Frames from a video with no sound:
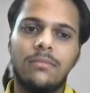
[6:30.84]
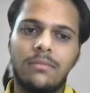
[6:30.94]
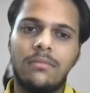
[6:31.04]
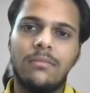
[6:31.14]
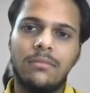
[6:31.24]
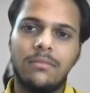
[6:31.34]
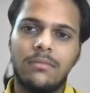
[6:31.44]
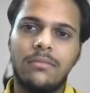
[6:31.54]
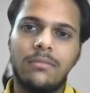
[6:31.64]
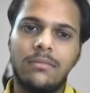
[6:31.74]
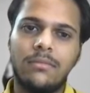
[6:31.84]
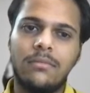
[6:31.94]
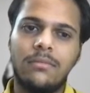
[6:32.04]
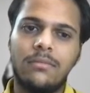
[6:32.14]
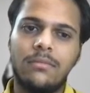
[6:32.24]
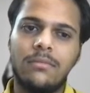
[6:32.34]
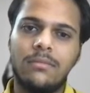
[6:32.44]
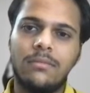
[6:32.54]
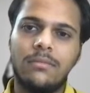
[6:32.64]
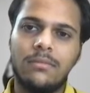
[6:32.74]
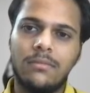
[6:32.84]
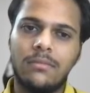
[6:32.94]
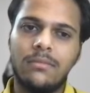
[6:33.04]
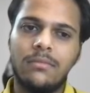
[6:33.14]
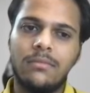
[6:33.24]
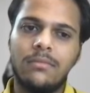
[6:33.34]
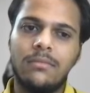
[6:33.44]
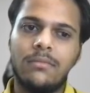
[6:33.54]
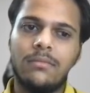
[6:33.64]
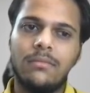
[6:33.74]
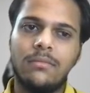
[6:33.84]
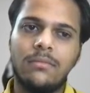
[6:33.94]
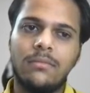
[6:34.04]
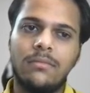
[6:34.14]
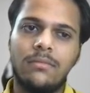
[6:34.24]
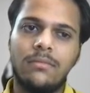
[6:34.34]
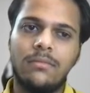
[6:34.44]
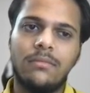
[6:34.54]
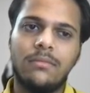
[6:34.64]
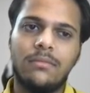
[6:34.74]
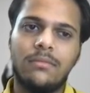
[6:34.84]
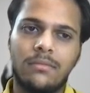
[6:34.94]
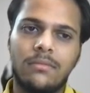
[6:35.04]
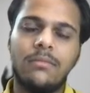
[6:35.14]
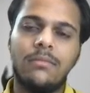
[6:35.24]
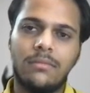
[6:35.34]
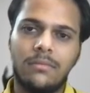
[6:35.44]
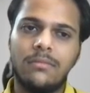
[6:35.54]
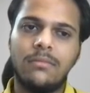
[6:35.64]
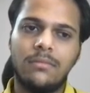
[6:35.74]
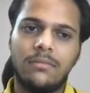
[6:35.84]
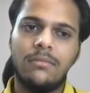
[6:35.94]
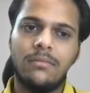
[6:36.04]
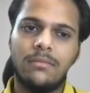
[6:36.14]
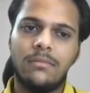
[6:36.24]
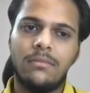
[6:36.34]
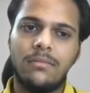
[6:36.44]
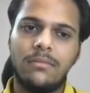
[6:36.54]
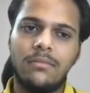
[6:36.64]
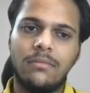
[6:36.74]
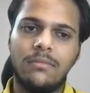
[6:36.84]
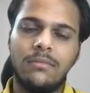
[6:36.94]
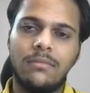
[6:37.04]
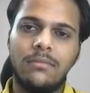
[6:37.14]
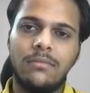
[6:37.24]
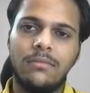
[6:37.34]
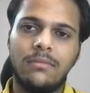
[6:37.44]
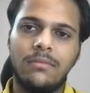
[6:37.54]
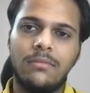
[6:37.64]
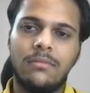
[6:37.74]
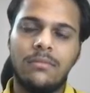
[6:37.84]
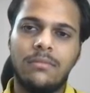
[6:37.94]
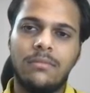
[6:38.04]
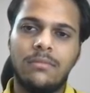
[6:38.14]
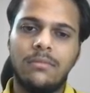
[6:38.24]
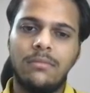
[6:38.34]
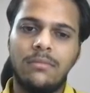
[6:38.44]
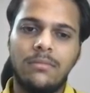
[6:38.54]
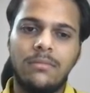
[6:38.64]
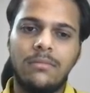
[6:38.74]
(silent)